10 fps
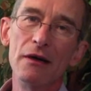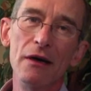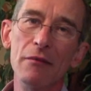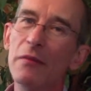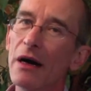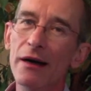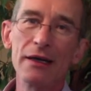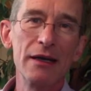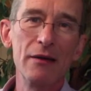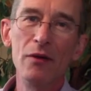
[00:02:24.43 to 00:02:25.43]
I
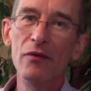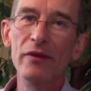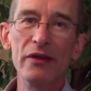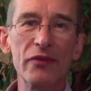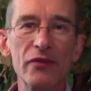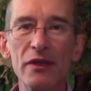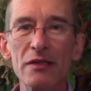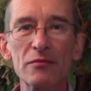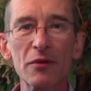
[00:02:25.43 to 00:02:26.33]
could go on, there's